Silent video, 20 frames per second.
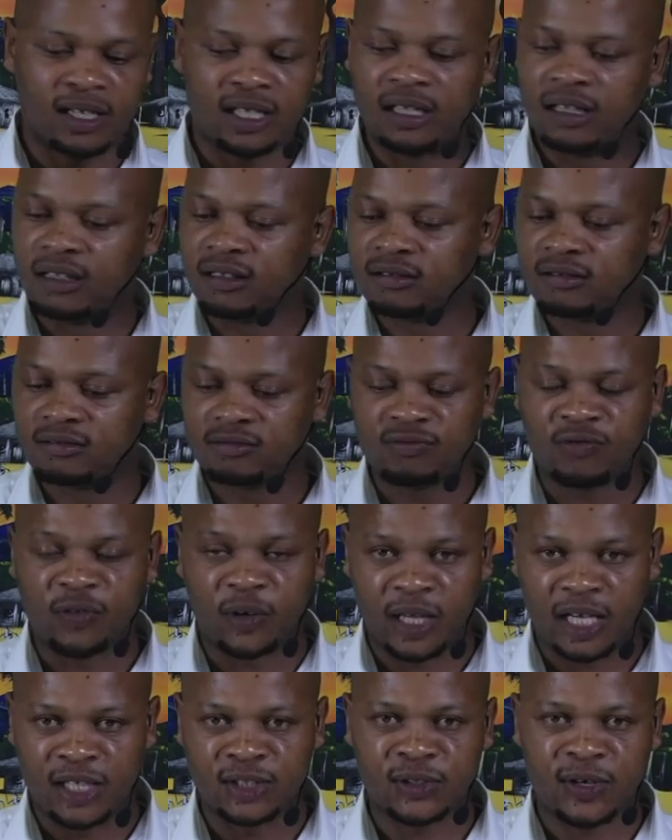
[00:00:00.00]
Maybe
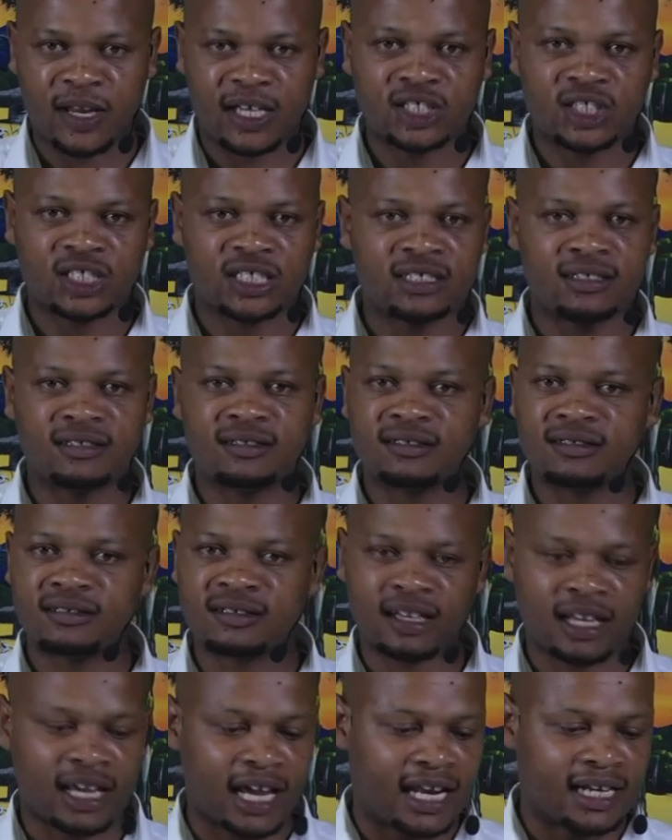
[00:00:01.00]
for the
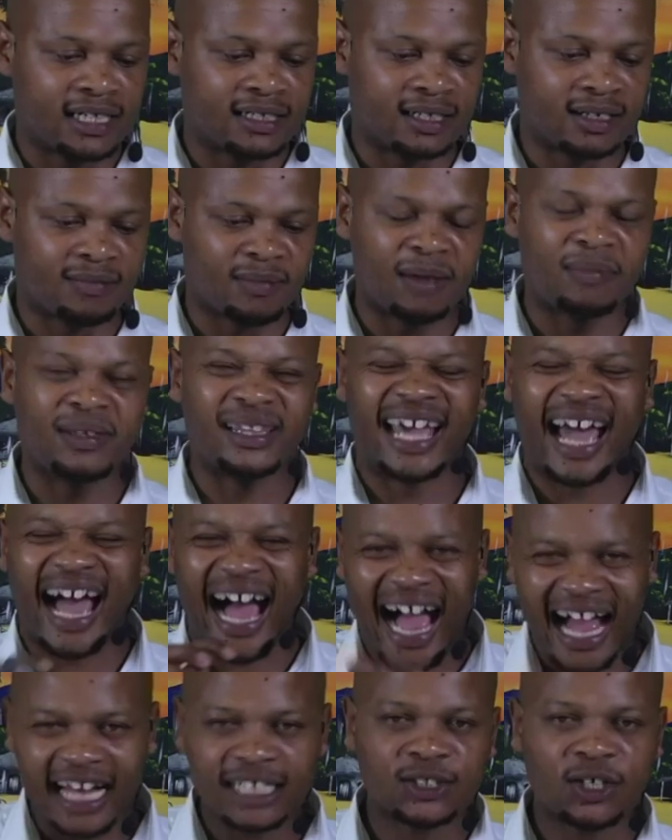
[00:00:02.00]
introduction and
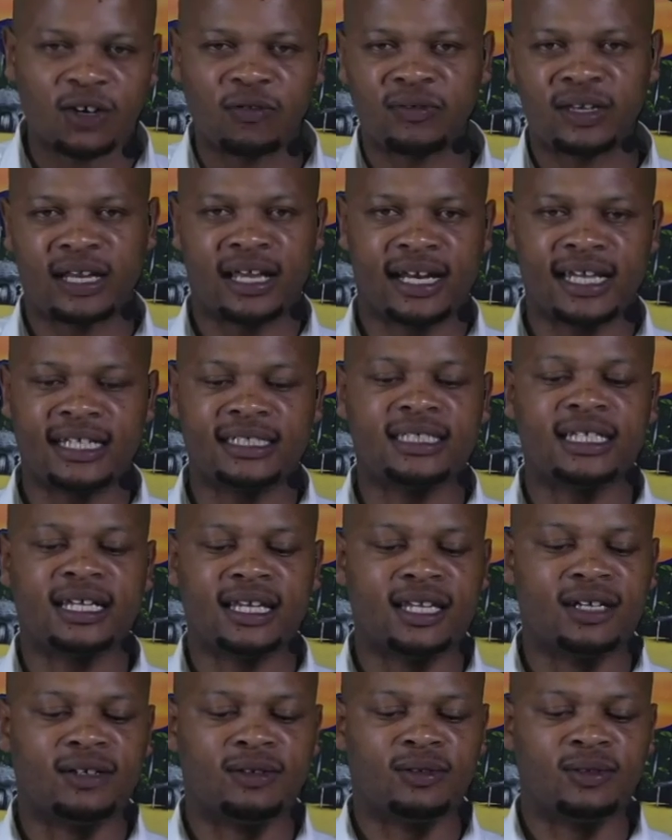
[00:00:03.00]
maybe the art of
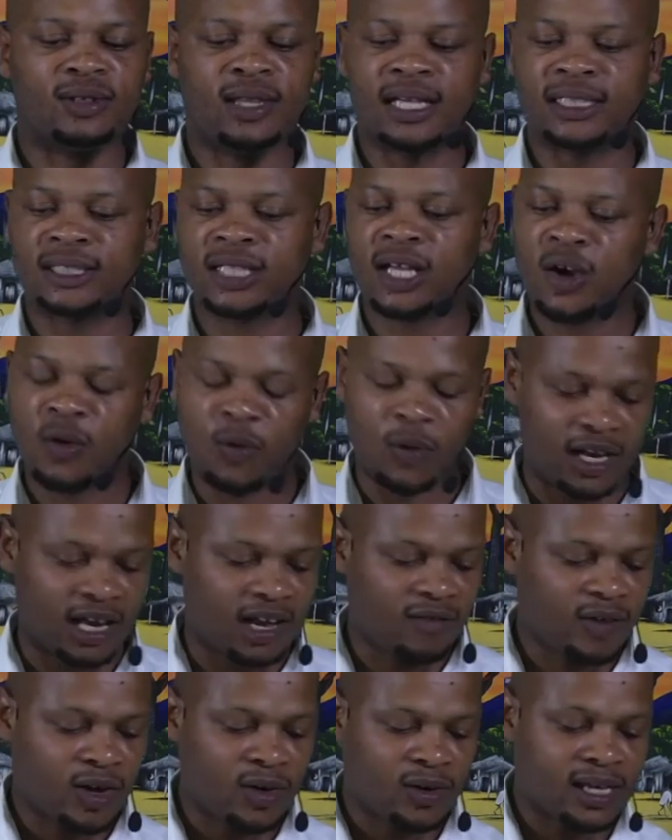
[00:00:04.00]
narrating now. That
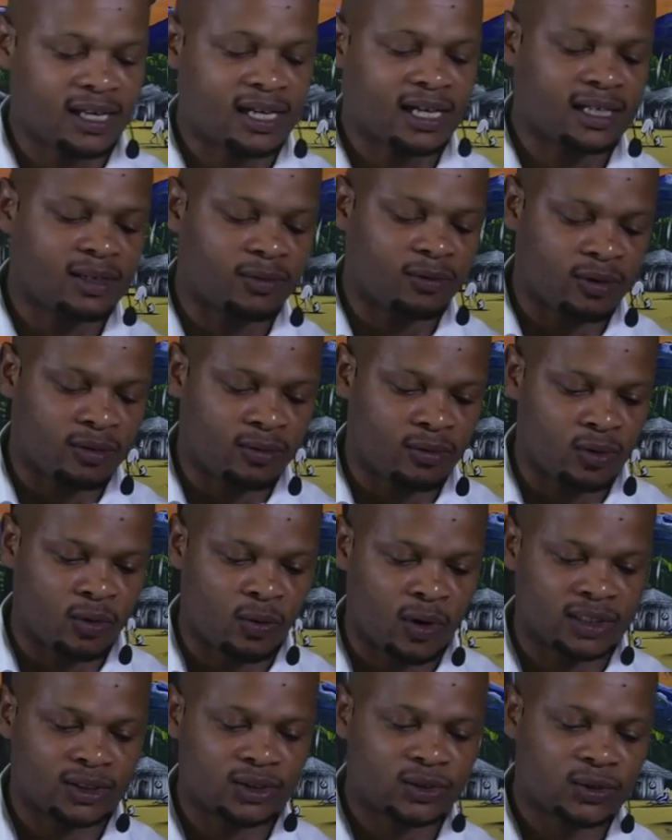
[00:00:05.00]
whenever you narrate,
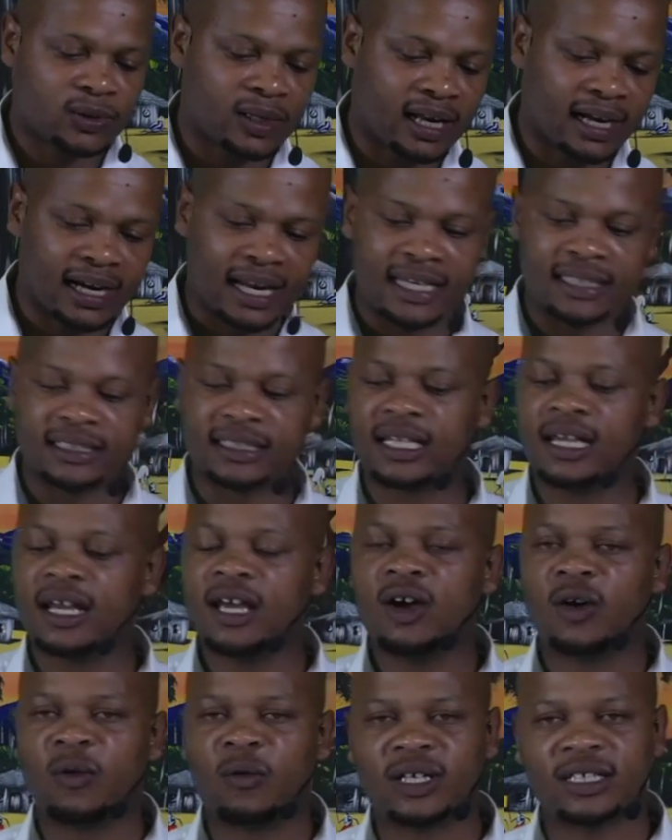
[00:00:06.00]
we want to
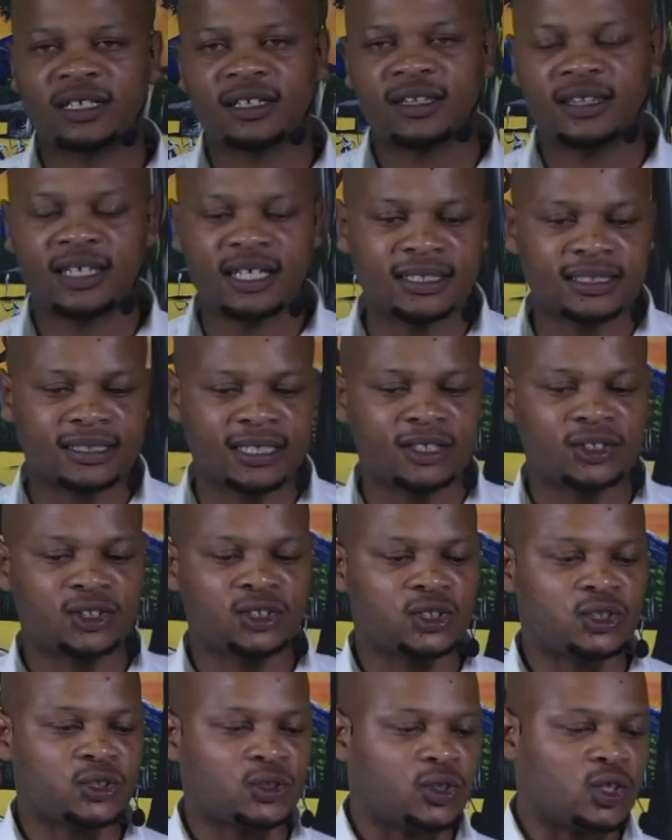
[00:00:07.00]
narrate, what are the
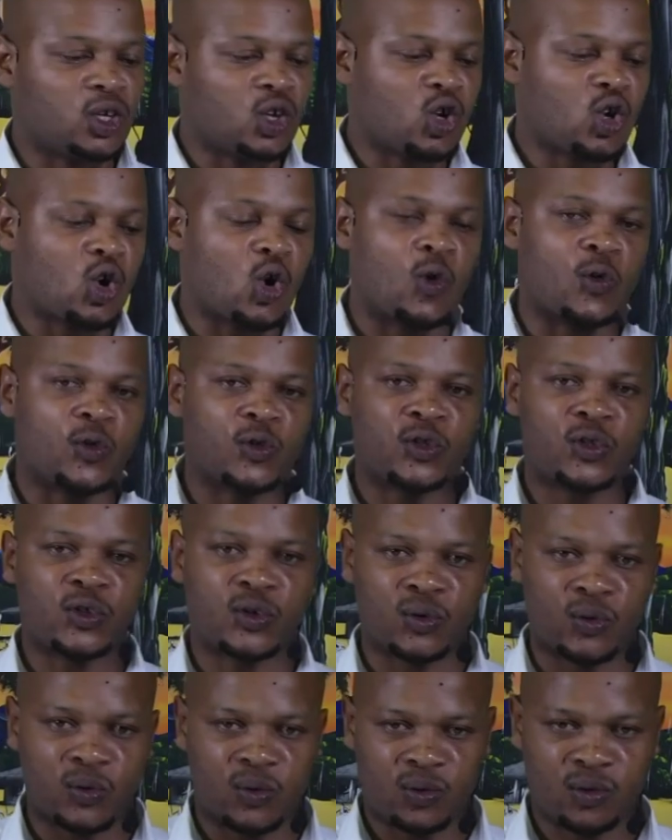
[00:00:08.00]
things that you should
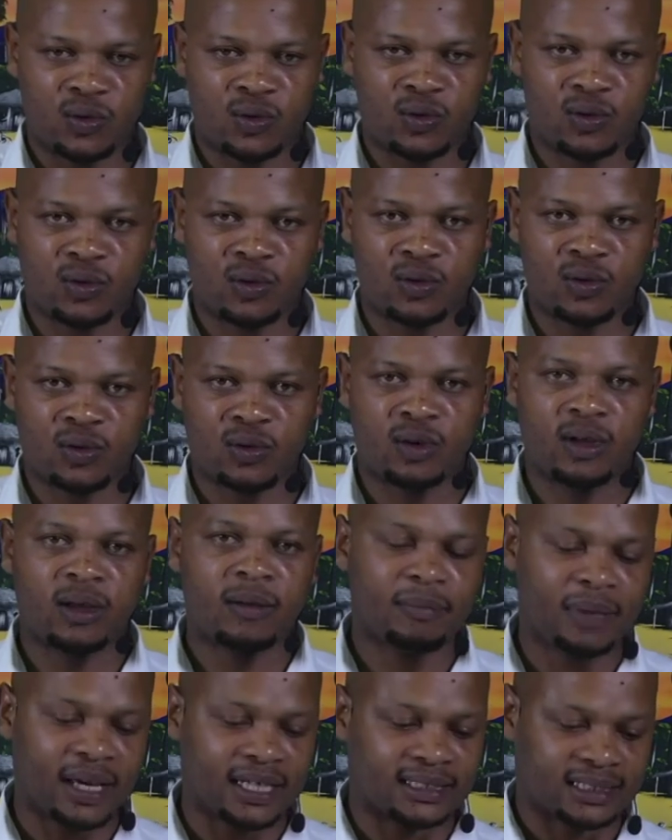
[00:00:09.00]
go through
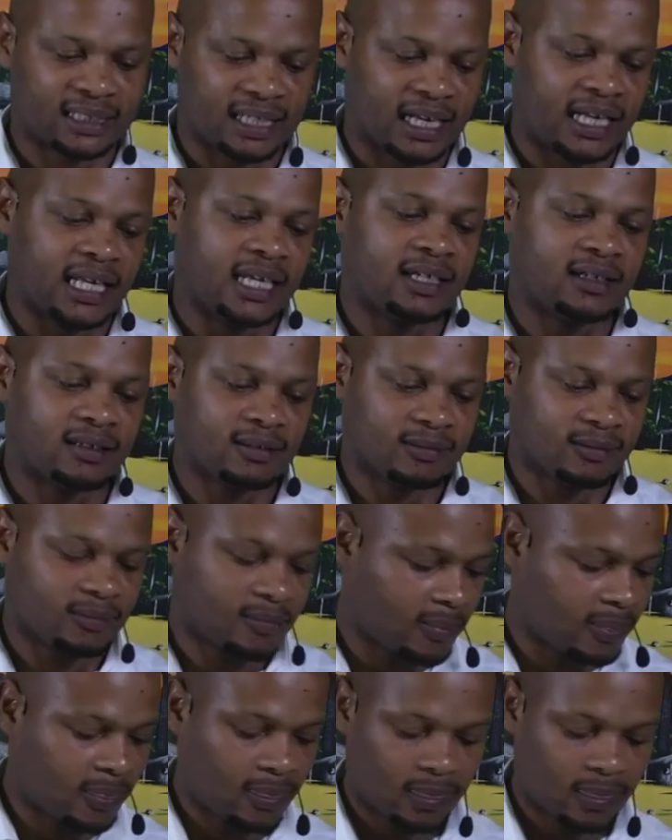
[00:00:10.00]
personally?